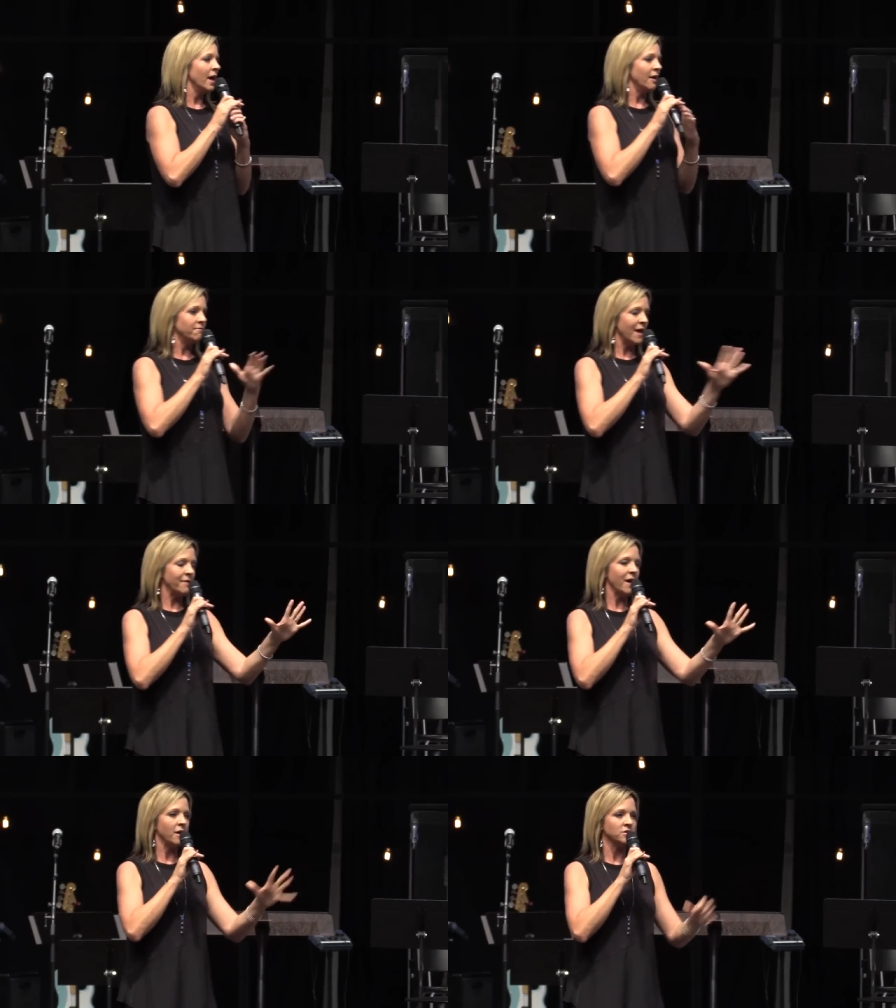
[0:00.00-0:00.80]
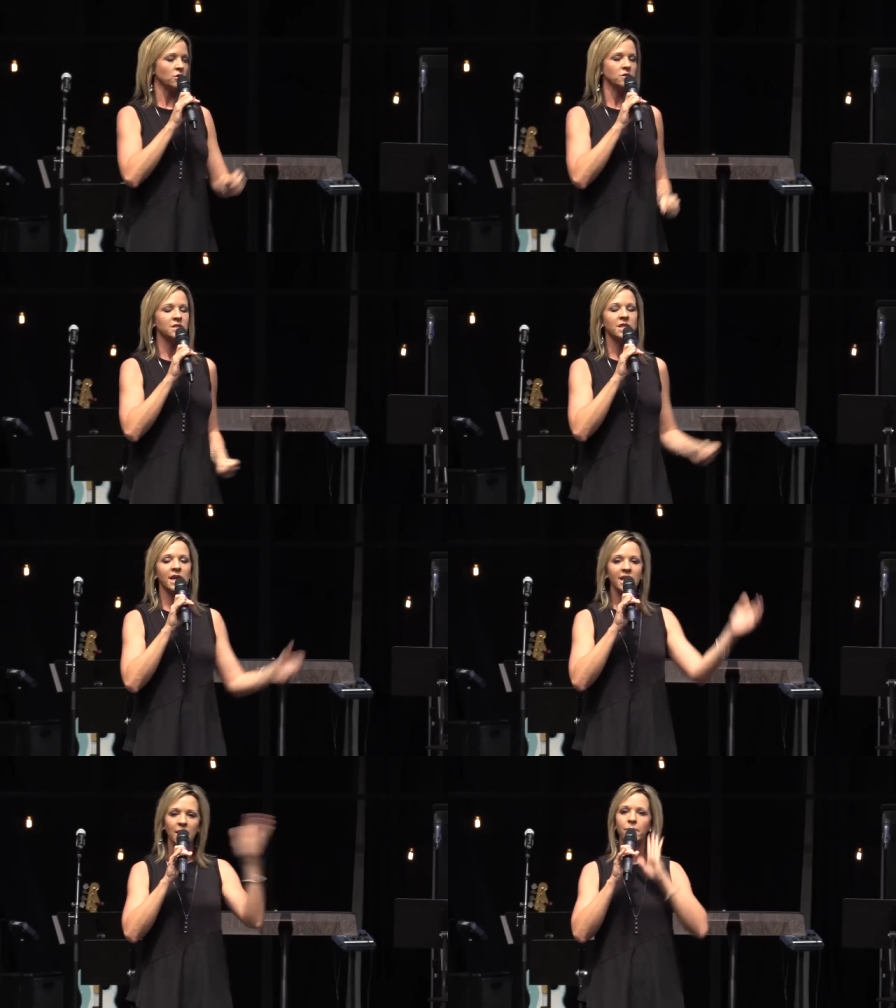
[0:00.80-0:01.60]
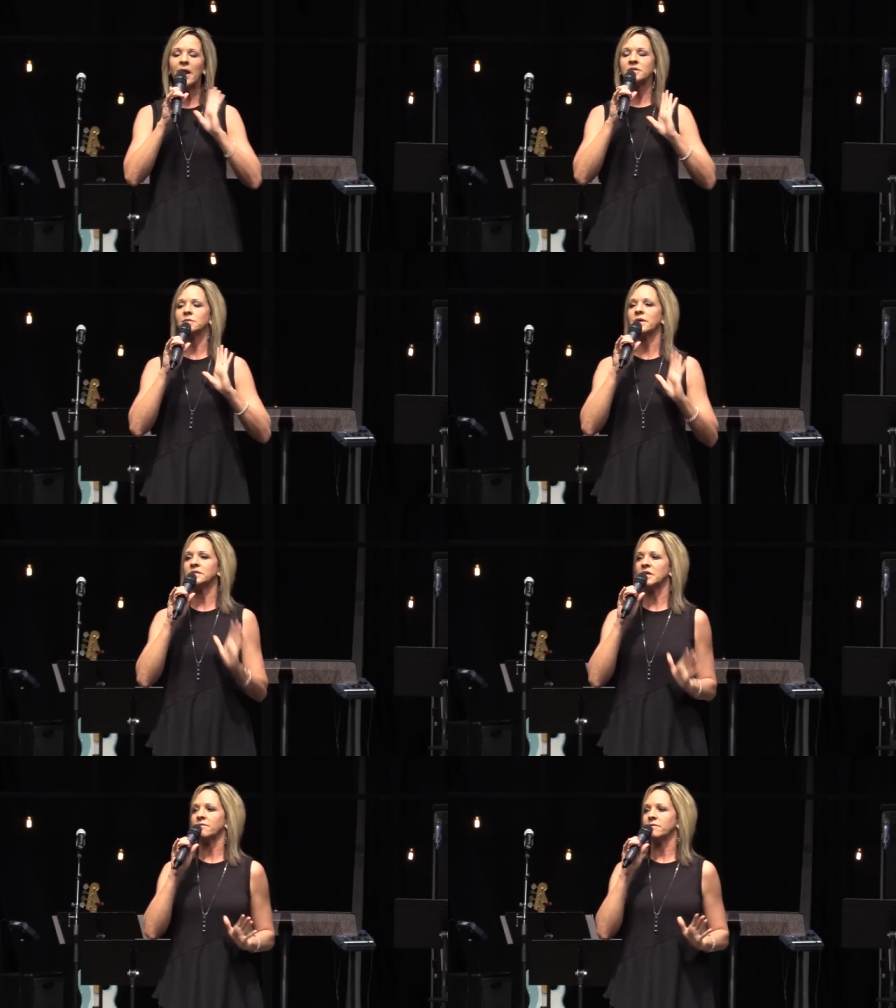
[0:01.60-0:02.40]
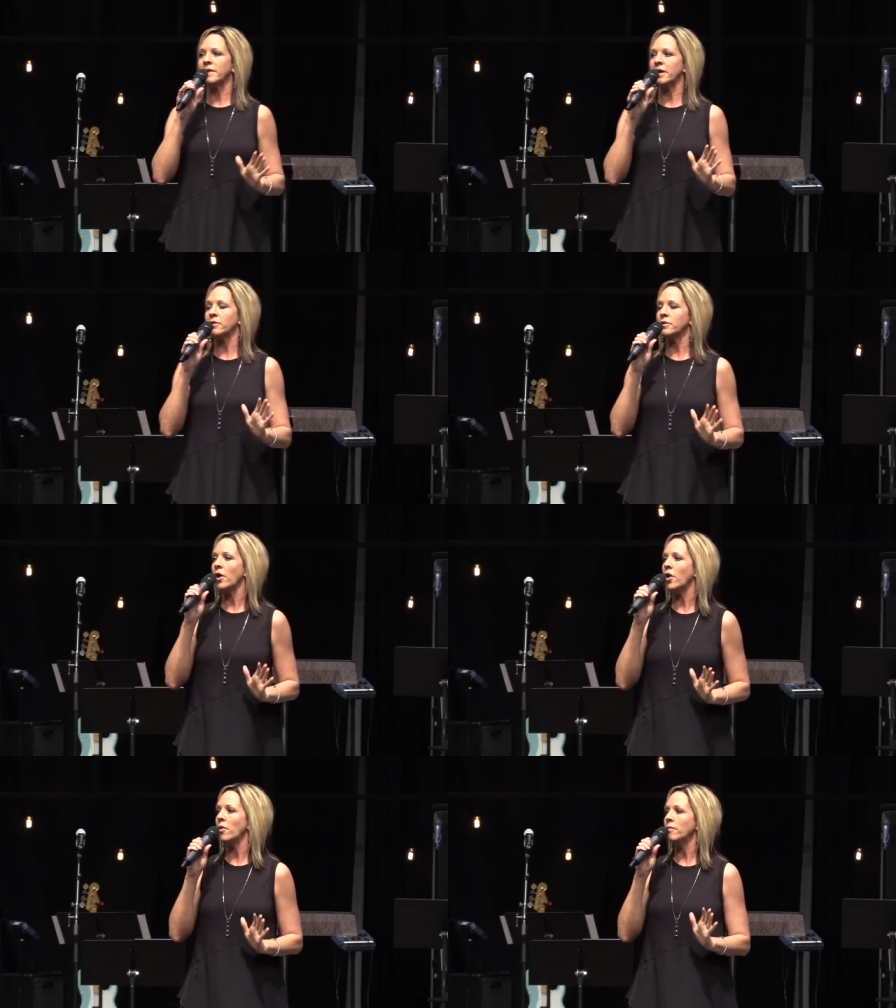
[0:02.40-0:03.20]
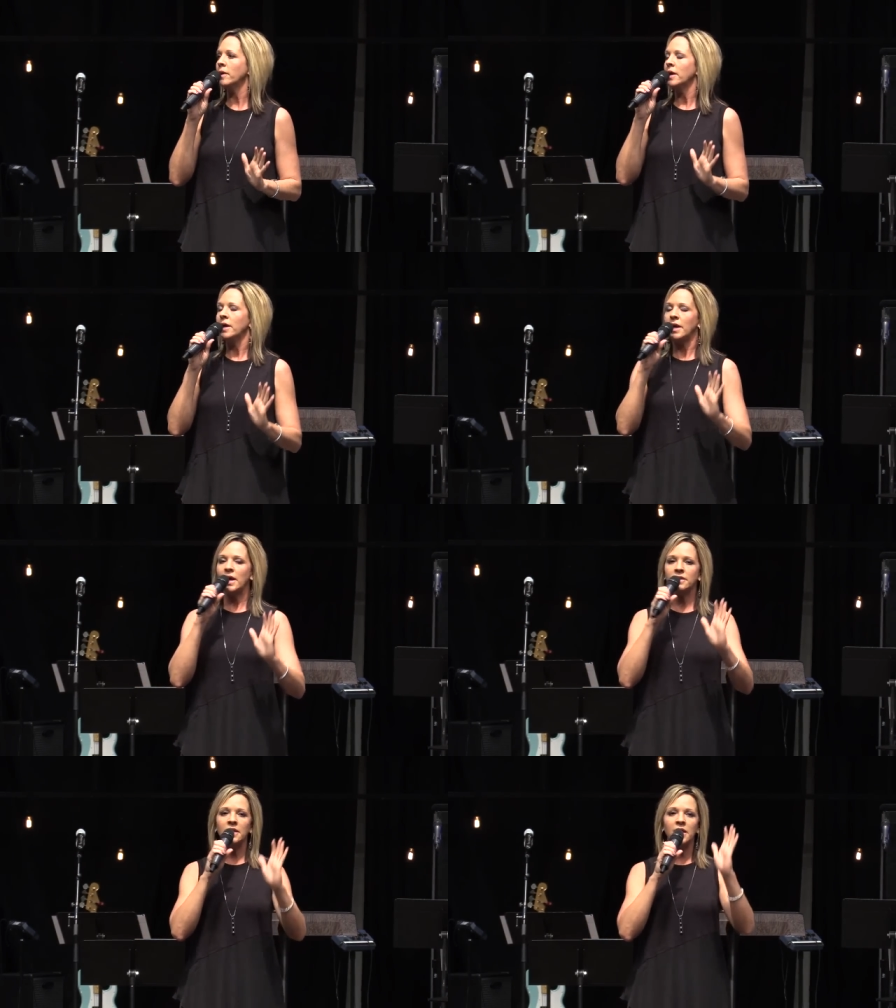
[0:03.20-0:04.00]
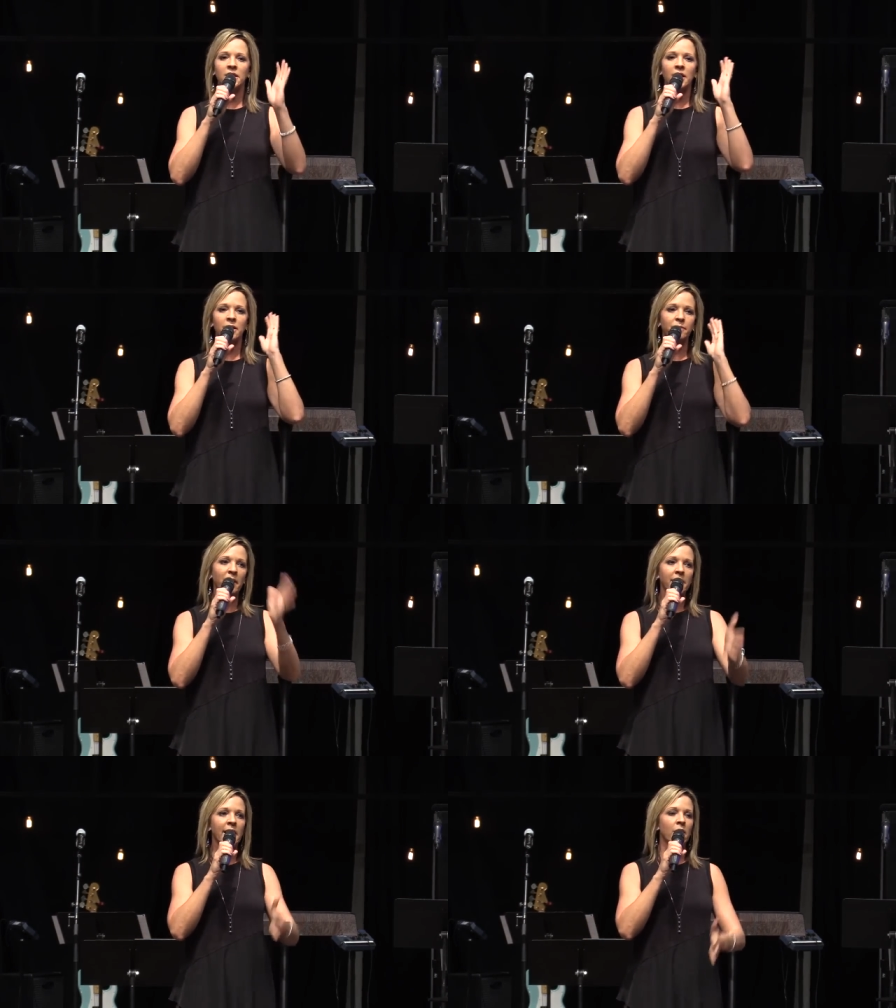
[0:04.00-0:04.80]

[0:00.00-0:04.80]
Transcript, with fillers: uh, five households. And then I came back to myself in my own home. And then uh, about an